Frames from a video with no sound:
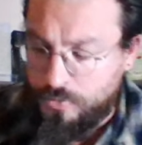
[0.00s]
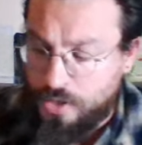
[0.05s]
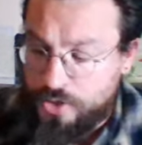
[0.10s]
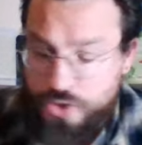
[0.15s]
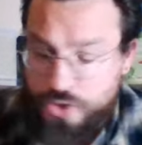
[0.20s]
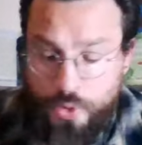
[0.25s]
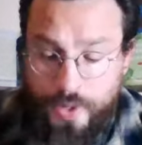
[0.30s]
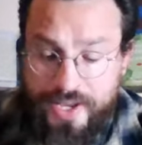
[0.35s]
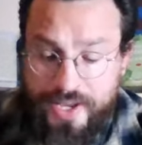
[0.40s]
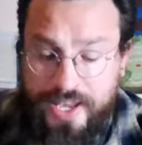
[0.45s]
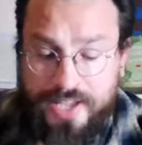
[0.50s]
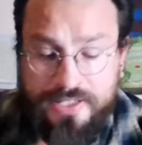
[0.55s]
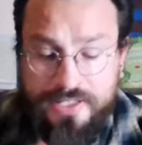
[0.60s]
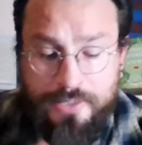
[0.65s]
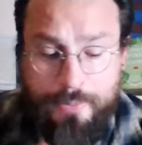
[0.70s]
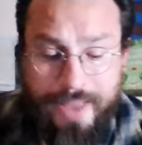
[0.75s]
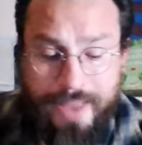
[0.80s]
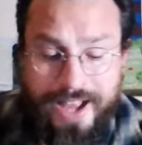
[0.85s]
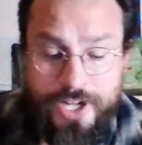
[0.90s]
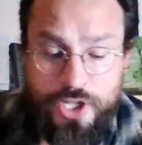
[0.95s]
So I can't
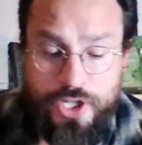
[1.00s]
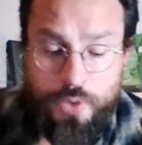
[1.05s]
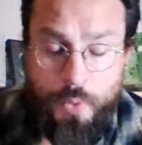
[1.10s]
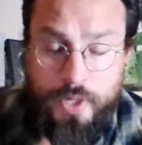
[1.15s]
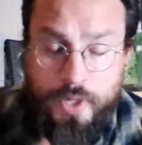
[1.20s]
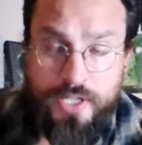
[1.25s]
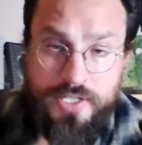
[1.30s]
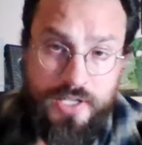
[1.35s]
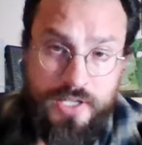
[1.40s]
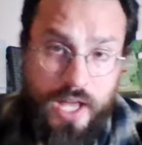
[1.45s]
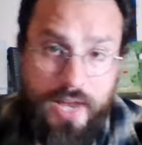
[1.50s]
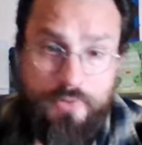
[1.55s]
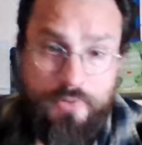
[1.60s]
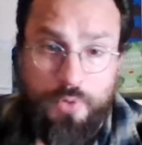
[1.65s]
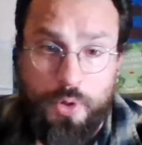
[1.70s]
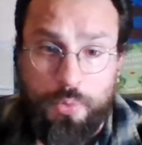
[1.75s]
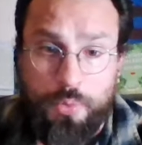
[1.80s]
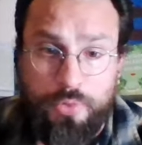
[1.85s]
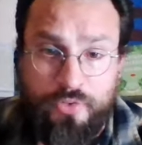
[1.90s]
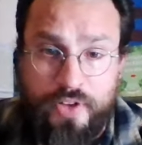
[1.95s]
imagine what it's like
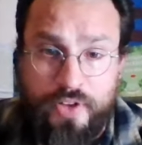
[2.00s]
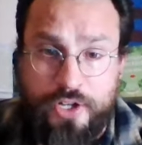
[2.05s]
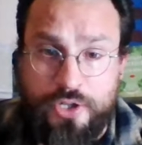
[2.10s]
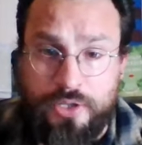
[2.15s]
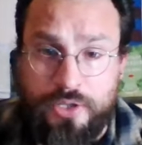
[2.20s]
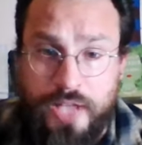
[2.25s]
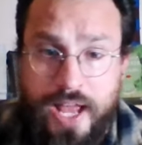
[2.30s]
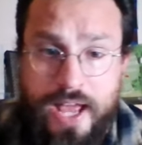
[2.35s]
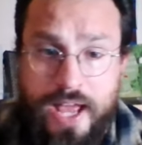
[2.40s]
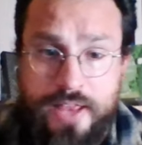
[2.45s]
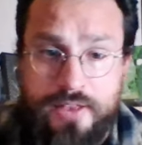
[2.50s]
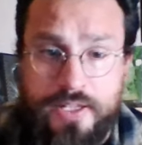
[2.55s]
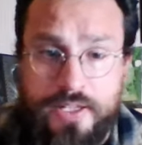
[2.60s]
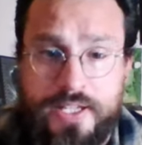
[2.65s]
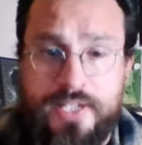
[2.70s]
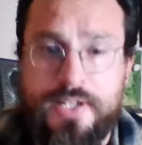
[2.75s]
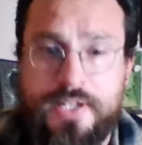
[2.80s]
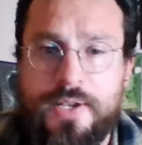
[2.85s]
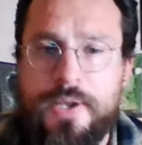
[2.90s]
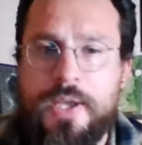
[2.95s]
for a professional
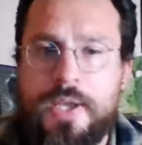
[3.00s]
athlete.